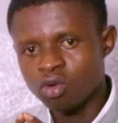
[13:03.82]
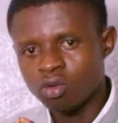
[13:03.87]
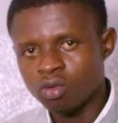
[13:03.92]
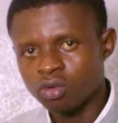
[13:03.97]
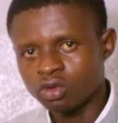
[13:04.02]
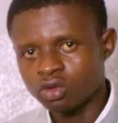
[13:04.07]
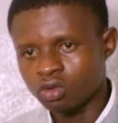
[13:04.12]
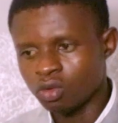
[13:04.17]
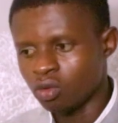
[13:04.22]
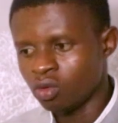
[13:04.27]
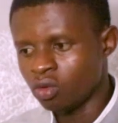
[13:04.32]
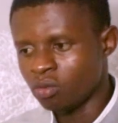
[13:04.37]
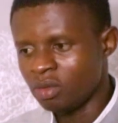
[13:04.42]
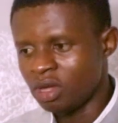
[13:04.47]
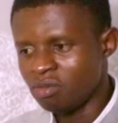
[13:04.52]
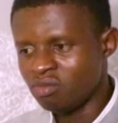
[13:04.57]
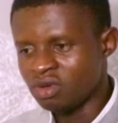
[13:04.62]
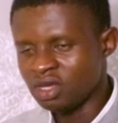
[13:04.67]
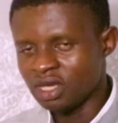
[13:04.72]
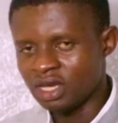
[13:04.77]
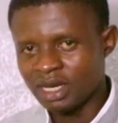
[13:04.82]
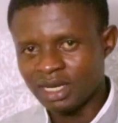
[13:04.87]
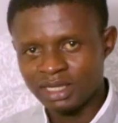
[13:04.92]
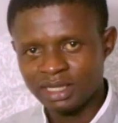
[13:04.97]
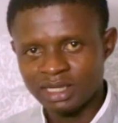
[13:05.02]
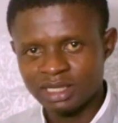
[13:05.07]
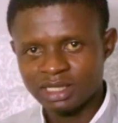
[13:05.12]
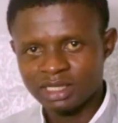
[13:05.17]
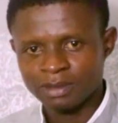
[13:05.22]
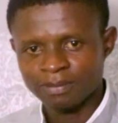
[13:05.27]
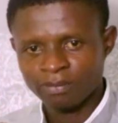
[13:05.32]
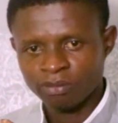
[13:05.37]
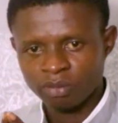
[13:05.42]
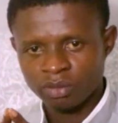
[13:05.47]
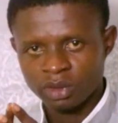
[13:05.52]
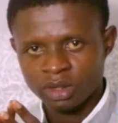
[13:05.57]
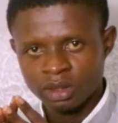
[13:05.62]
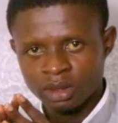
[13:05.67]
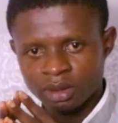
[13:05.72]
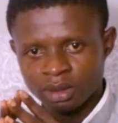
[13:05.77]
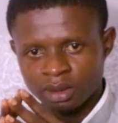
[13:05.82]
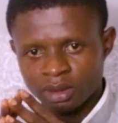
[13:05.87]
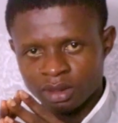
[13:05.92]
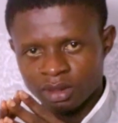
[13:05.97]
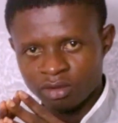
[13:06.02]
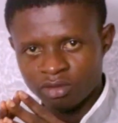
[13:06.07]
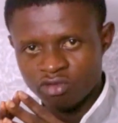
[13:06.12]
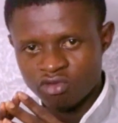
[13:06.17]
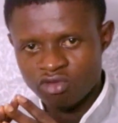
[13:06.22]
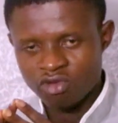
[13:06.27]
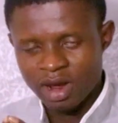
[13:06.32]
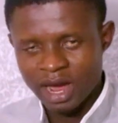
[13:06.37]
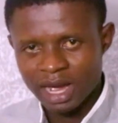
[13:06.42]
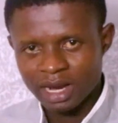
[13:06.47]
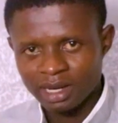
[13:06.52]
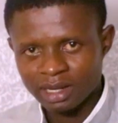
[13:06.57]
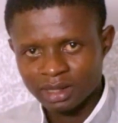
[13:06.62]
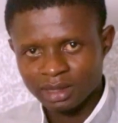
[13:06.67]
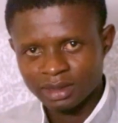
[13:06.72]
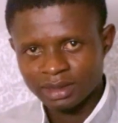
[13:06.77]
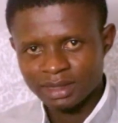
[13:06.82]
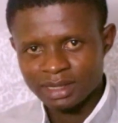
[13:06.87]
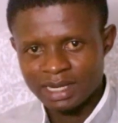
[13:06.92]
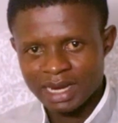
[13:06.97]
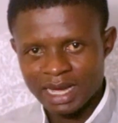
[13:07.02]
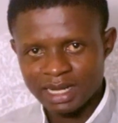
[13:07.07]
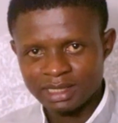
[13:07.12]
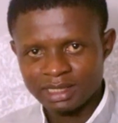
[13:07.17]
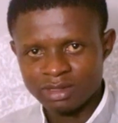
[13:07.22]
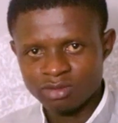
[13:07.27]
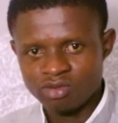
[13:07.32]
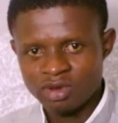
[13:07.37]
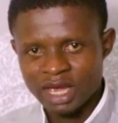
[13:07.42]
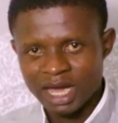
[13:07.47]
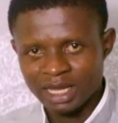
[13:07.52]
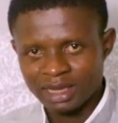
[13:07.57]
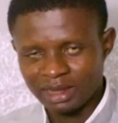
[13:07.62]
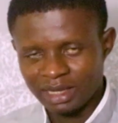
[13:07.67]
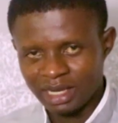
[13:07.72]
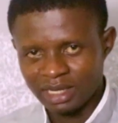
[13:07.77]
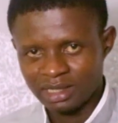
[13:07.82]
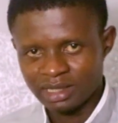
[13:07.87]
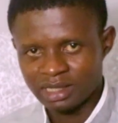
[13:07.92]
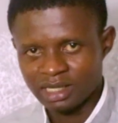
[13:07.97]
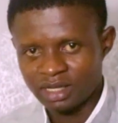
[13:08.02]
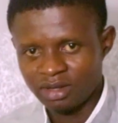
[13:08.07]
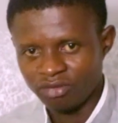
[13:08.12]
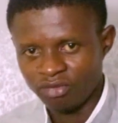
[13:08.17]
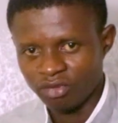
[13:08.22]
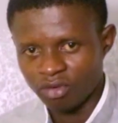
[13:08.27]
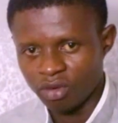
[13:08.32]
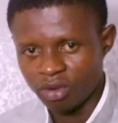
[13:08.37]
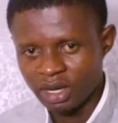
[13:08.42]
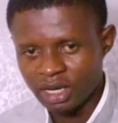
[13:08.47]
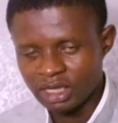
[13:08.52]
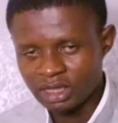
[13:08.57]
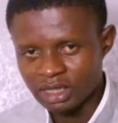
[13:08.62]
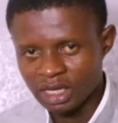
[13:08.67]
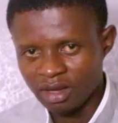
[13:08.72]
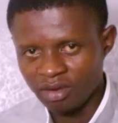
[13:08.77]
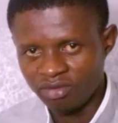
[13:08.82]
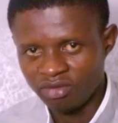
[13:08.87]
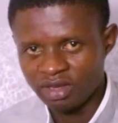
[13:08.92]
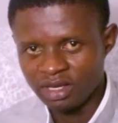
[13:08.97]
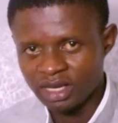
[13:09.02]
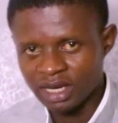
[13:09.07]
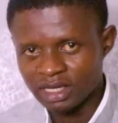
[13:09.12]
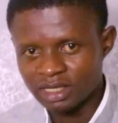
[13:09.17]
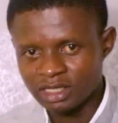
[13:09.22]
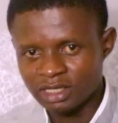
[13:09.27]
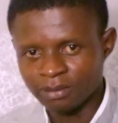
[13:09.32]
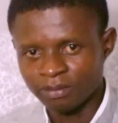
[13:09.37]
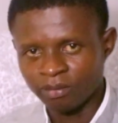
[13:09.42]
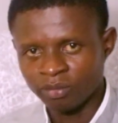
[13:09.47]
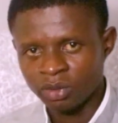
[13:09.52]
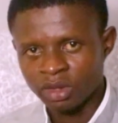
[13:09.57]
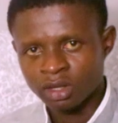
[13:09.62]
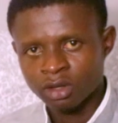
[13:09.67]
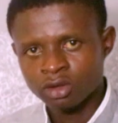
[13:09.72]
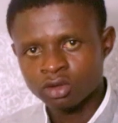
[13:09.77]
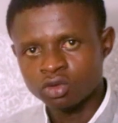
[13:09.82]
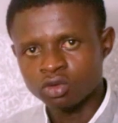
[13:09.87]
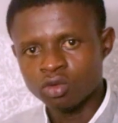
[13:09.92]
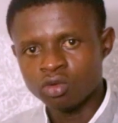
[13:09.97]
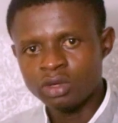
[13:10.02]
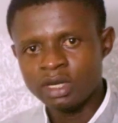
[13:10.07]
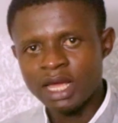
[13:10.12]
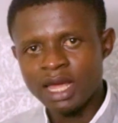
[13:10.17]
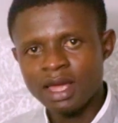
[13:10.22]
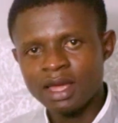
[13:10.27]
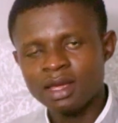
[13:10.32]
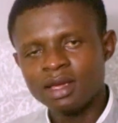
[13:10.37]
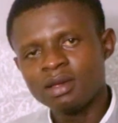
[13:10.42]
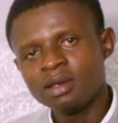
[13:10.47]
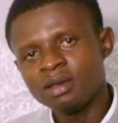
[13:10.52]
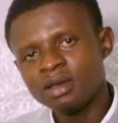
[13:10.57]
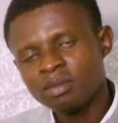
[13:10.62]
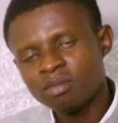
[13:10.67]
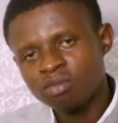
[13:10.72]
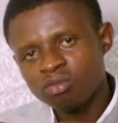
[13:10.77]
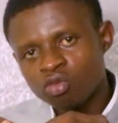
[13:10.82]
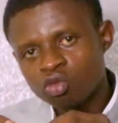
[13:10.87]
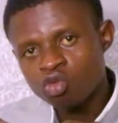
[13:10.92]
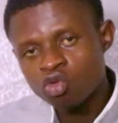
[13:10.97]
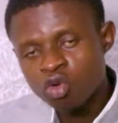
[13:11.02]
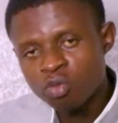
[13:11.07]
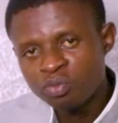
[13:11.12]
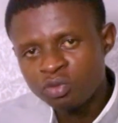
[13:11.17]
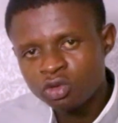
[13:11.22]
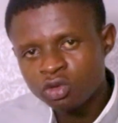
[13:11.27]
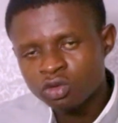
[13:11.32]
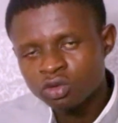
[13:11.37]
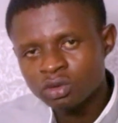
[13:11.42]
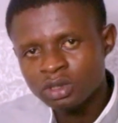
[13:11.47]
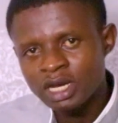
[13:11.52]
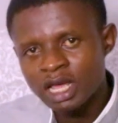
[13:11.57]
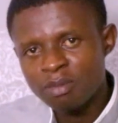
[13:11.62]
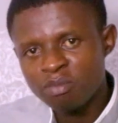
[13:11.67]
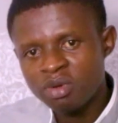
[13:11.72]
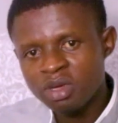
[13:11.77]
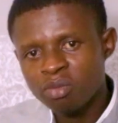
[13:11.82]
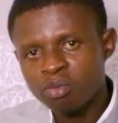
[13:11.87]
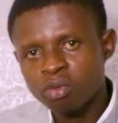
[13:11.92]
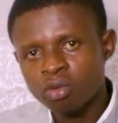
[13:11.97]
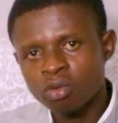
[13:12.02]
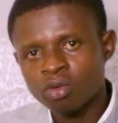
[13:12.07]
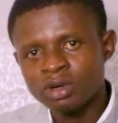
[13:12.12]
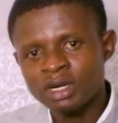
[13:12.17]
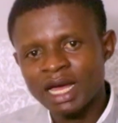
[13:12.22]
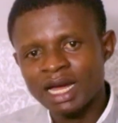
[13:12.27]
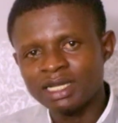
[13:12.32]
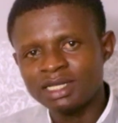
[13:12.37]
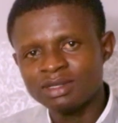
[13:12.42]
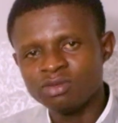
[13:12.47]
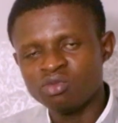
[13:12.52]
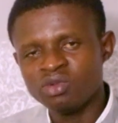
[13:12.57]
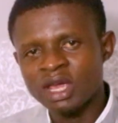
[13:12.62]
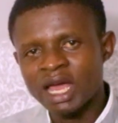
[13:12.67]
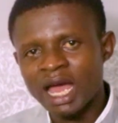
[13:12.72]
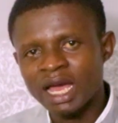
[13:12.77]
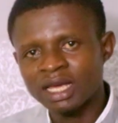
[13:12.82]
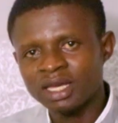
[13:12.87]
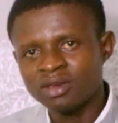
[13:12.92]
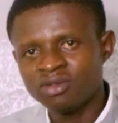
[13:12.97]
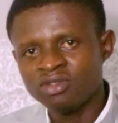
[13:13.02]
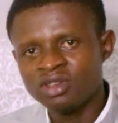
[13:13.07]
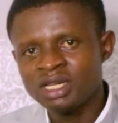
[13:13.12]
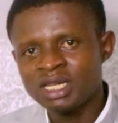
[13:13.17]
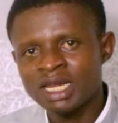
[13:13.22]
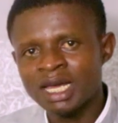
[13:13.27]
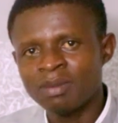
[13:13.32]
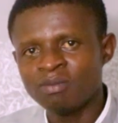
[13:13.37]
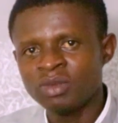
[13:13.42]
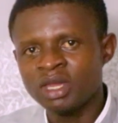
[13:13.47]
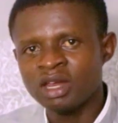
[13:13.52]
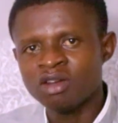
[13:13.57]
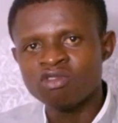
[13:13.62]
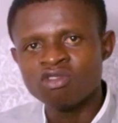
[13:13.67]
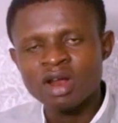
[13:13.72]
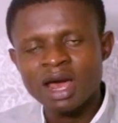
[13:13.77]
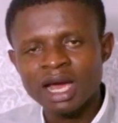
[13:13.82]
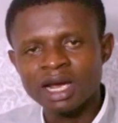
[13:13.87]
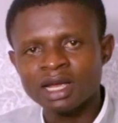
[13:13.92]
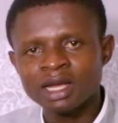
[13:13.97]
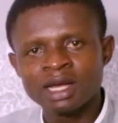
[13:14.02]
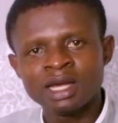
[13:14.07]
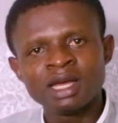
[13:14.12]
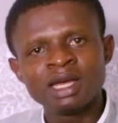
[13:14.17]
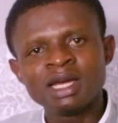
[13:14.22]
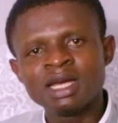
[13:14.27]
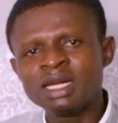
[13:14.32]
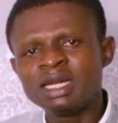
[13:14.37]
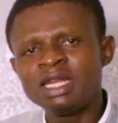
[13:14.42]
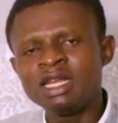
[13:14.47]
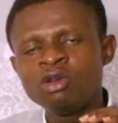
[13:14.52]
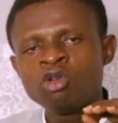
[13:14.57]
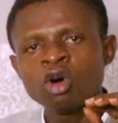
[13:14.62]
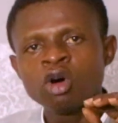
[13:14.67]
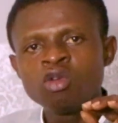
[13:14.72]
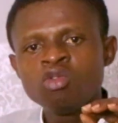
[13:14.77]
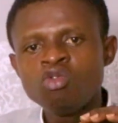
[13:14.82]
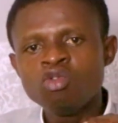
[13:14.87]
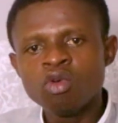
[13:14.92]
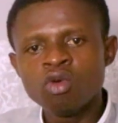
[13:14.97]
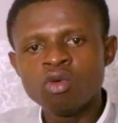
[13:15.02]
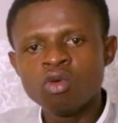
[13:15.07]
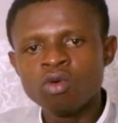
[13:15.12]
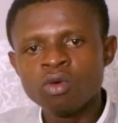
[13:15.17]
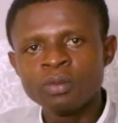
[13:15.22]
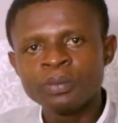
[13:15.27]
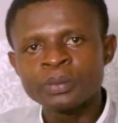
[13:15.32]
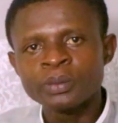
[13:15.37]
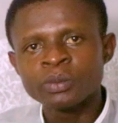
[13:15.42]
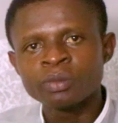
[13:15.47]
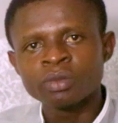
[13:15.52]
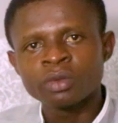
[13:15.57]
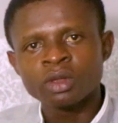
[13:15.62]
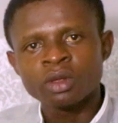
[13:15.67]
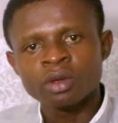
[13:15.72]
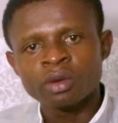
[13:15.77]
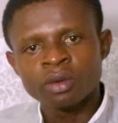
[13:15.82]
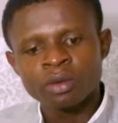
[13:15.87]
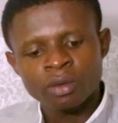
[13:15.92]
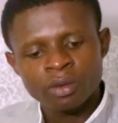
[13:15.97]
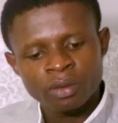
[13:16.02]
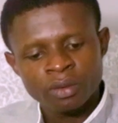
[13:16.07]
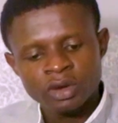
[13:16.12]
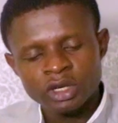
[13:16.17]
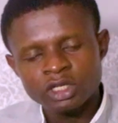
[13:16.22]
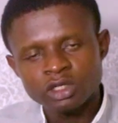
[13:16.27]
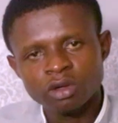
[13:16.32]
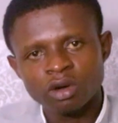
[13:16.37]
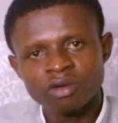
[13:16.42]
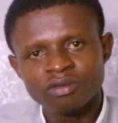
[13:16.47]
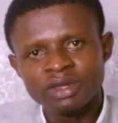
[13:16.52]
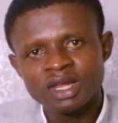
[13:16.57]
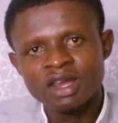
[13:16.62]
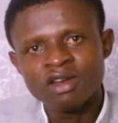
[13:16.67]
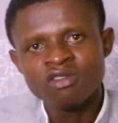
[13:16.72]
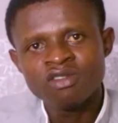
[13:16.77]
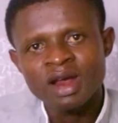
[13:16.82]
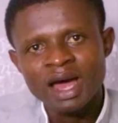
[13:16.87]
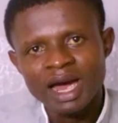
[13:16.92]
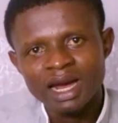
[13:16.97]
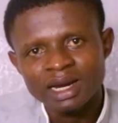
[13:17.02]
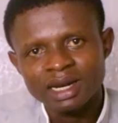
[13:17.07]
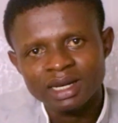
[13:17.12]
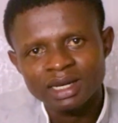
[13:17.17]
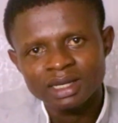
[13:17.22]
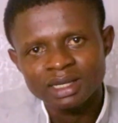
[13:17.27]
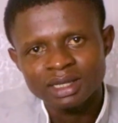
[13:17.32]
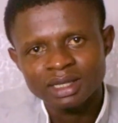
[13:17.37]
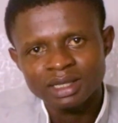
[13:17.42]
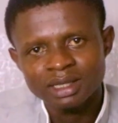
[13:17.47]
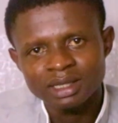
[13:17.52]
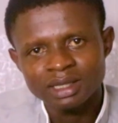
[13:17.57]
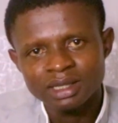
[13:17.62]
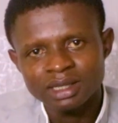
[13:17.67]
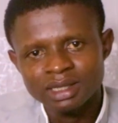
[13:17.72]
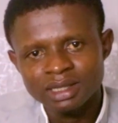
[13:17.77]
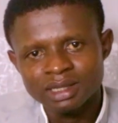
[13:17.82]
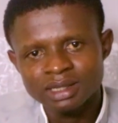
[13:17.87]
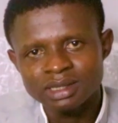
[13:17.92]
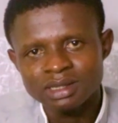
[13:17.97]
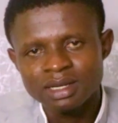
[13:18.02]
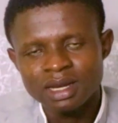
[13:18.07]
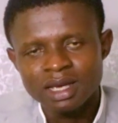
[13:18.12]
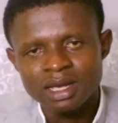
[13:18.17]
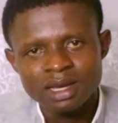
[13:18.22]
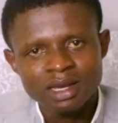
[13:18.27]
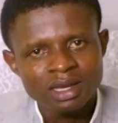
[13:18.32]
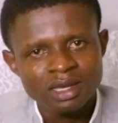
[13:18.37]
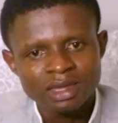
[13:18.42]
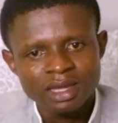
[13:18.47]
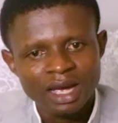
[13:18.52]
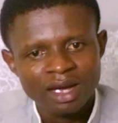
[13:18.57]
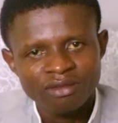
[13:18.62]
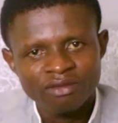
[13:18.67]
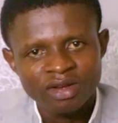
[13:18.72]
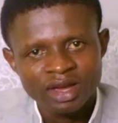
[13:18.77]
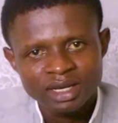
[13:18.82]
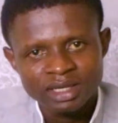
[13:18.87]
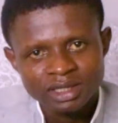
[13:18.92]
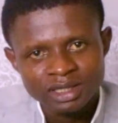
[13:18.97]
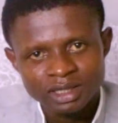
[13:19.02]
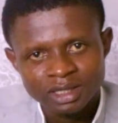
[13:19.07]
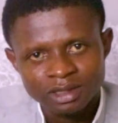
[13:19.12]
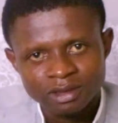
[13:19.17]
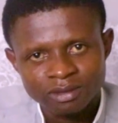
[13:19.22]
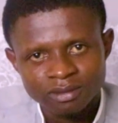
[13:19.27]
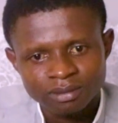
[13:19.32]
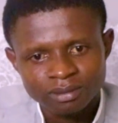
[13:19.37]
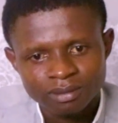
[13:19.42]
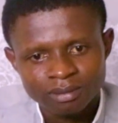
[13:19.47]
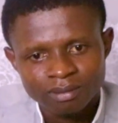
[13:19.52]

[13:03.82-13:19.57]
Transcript: know. So maybe it is drug that we are testing for its efficacy. So the groups, the people that we are giving them the drug, they don't know which of the drug is the intervention,